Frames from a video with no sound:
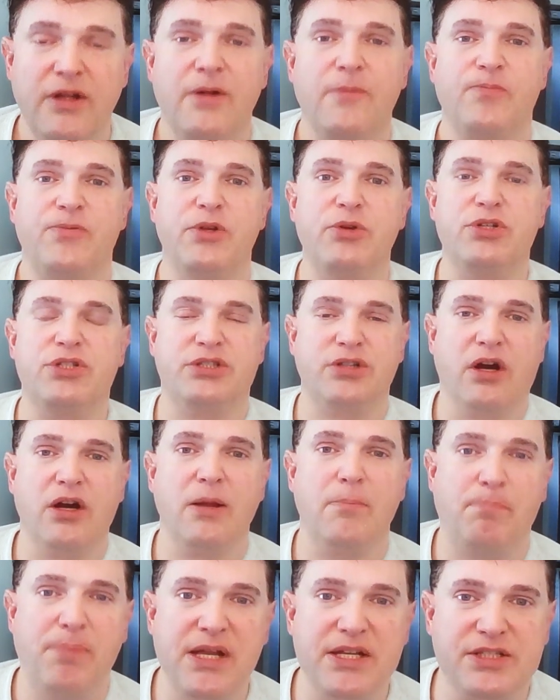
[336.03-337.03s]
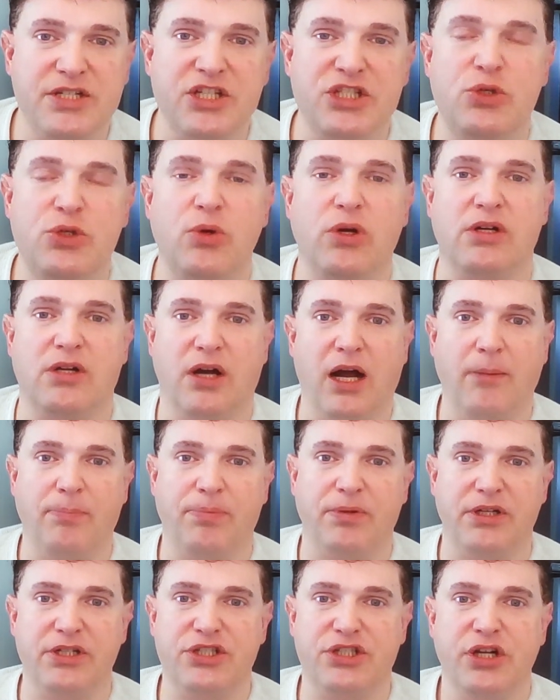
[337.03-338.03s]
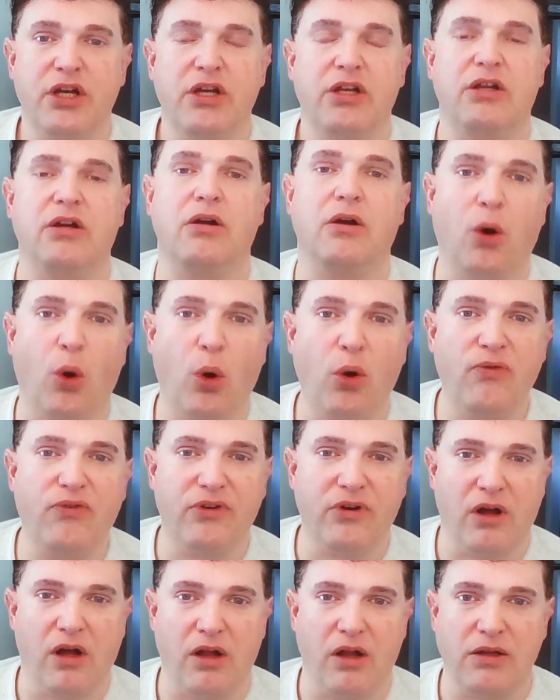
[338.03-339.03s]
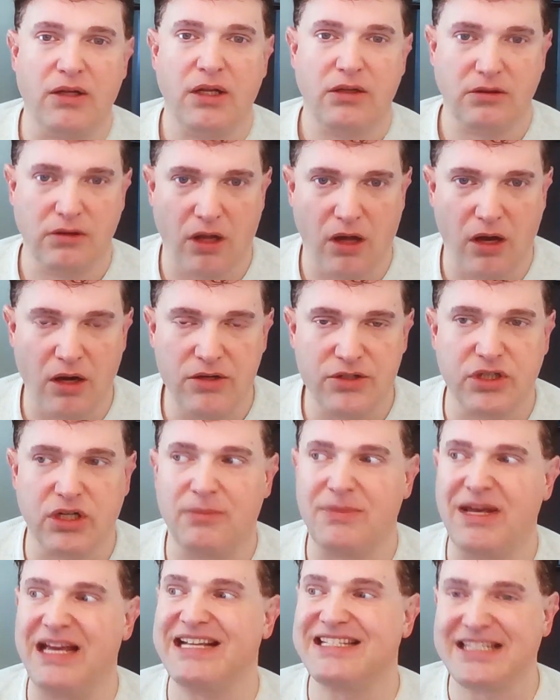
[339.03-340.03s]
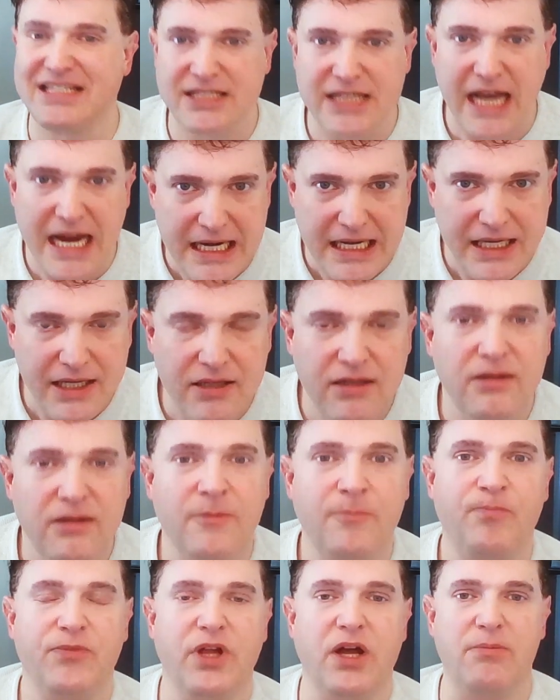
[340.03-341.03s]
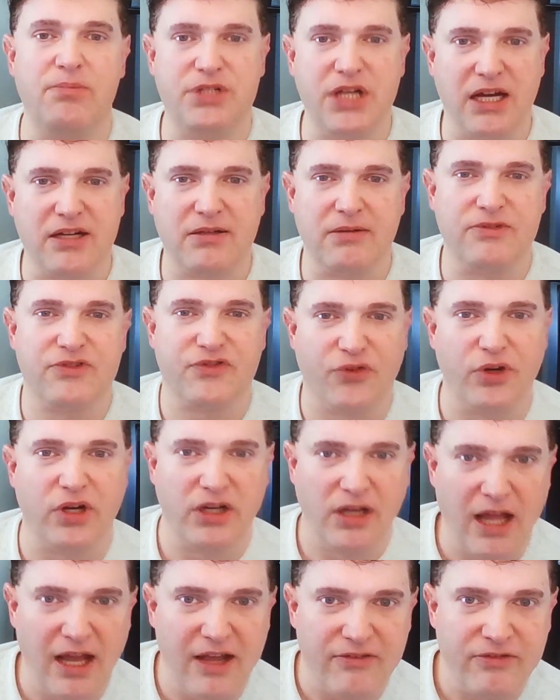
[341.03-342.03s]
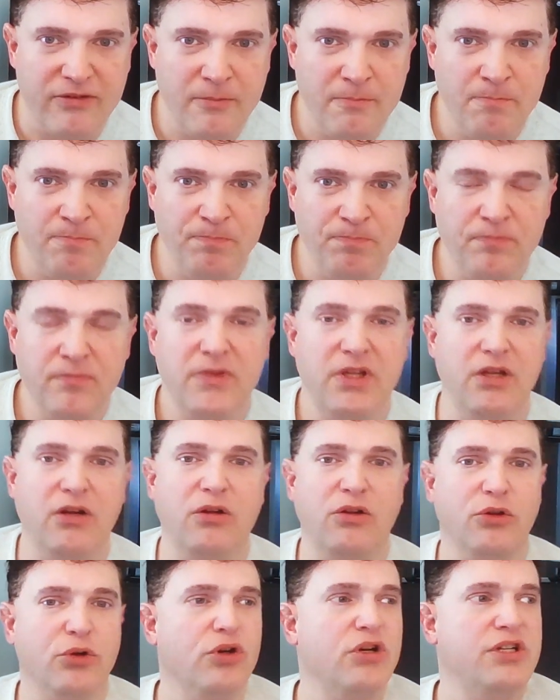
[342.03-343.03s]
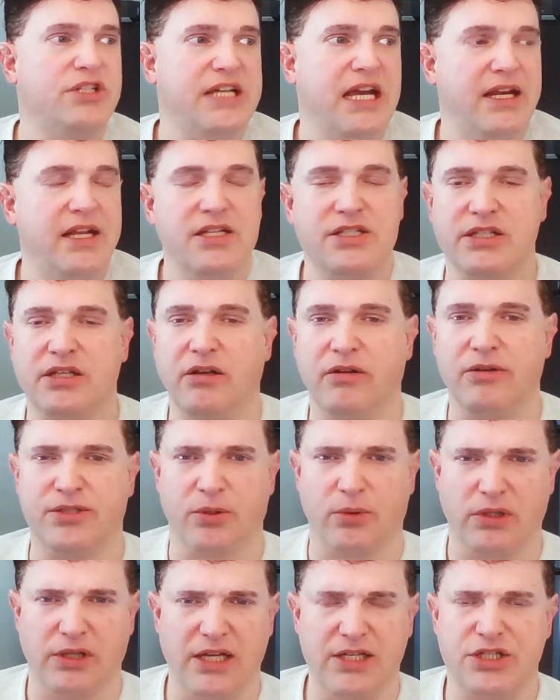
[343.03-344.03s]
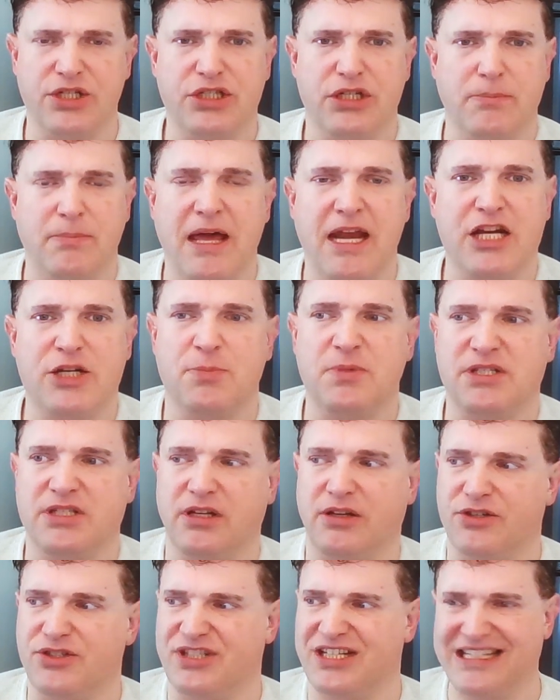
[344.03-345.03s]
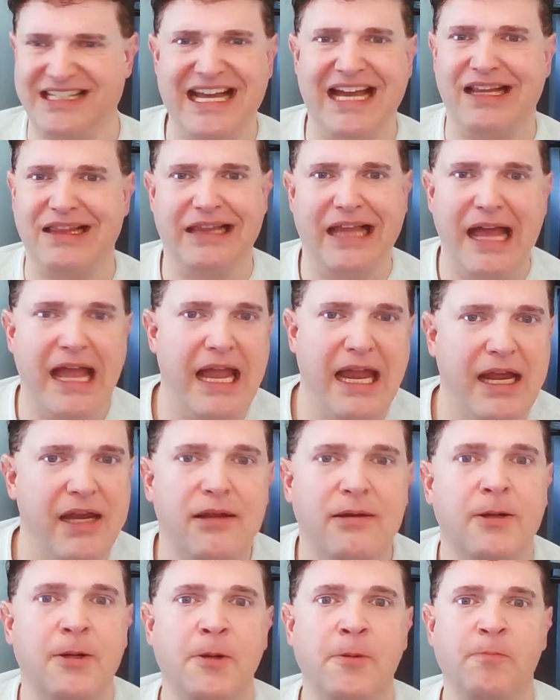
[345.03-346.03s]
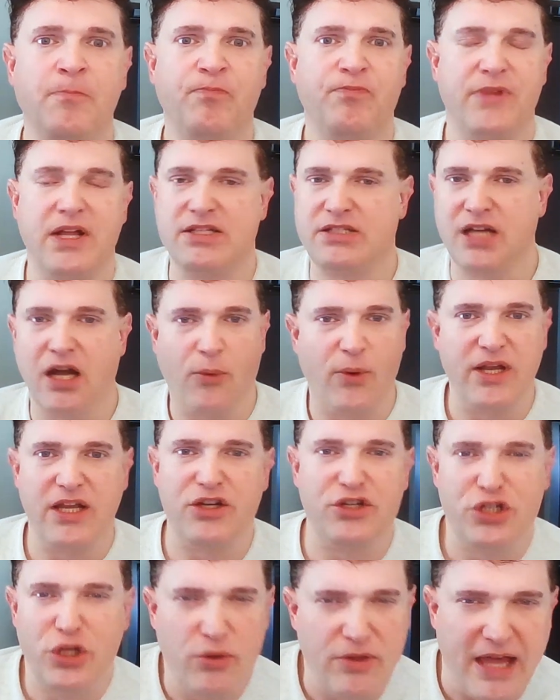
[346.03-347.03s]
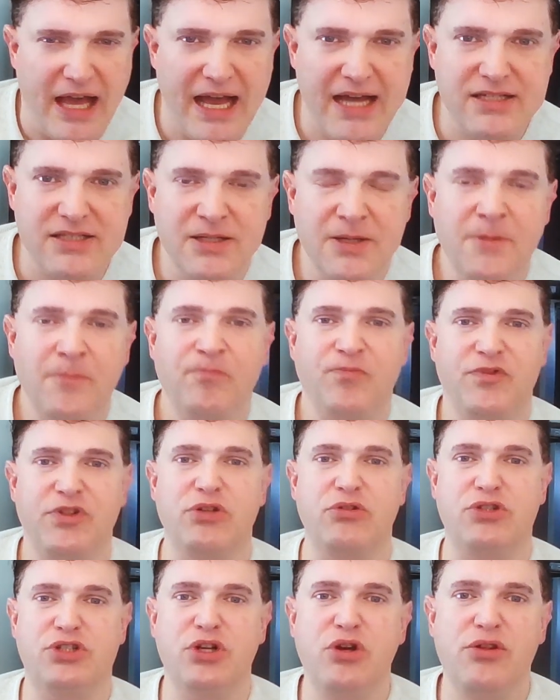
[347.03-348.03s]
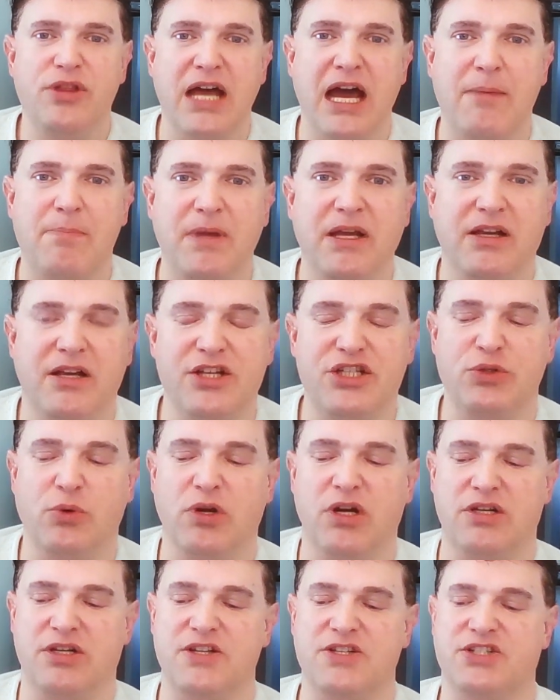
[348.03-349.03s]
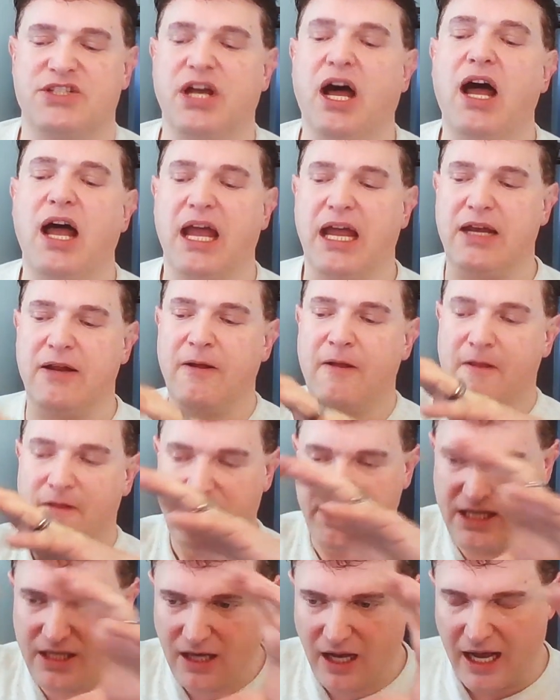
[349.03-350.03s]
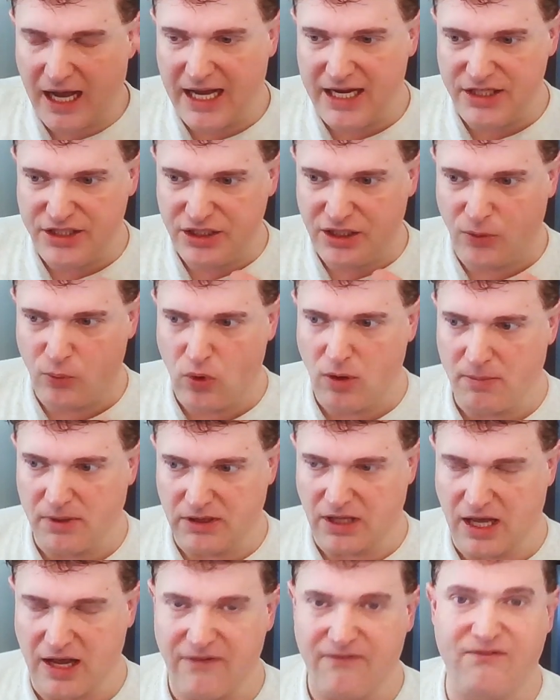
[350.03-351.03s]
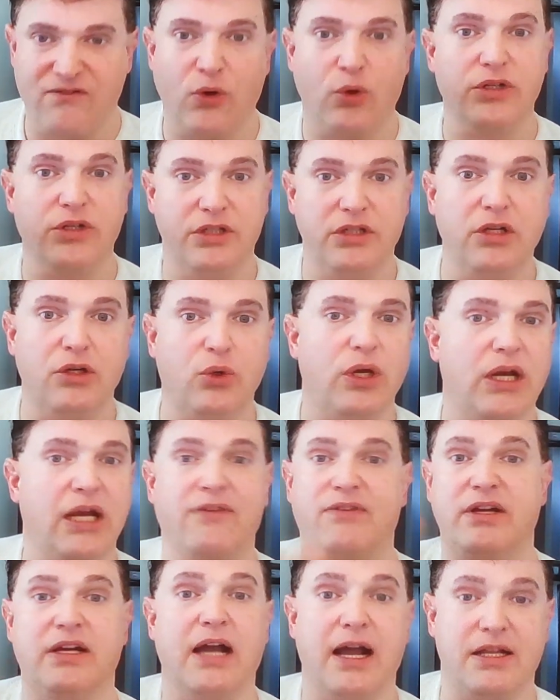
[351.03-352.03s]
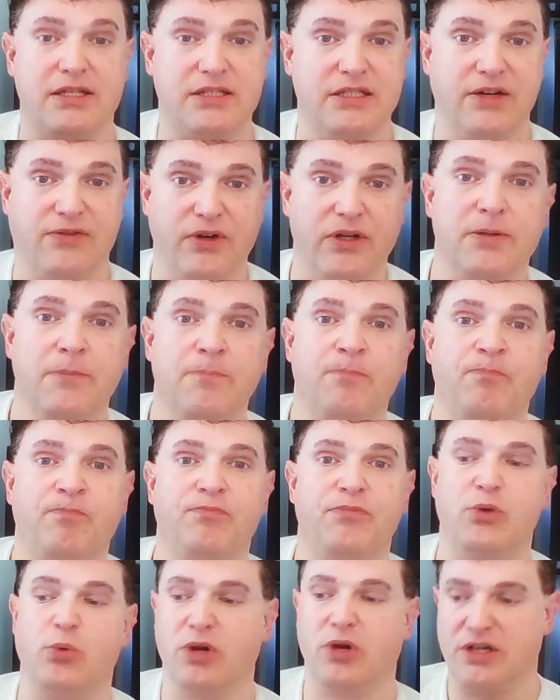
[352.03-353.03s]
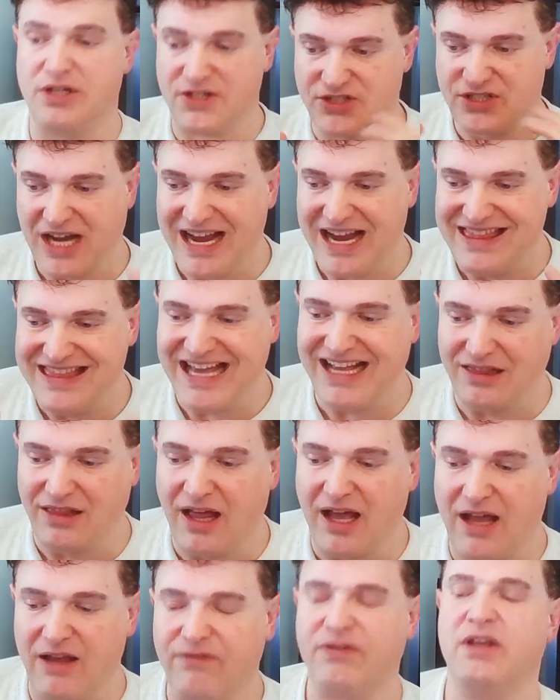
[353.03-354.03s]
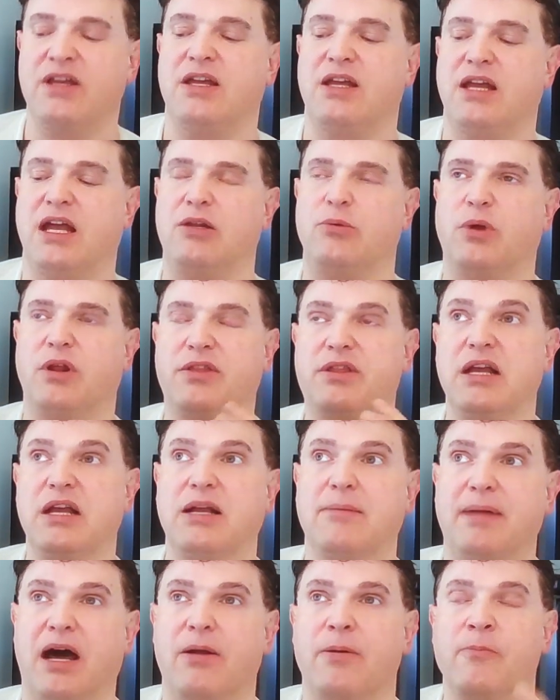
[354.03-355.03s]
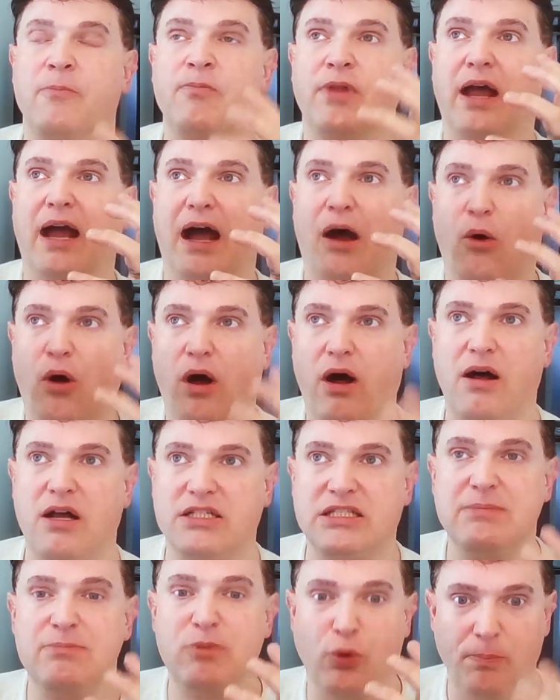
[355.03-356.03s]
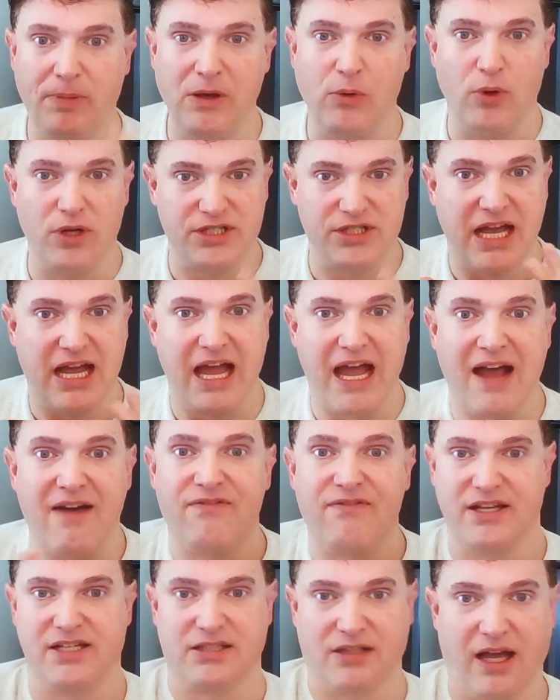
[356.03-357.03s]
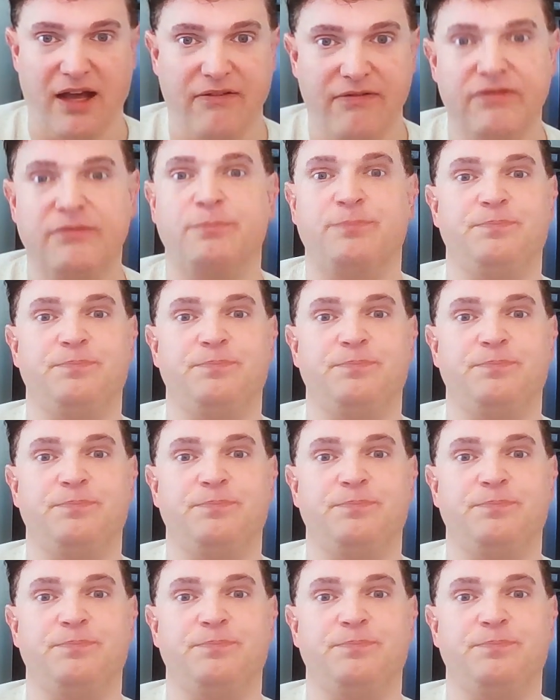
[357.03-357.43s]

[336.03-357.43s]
You start a business to accomplish your overall long-term exciting objectives for your life. You don't learn dating skills or relationship management skills to get laid. That's not why you do that. You do that because you want to design the ideal woman life for you, and every guy it's different. You want to design that life, and you want to think about how awesome it will be once I have this life.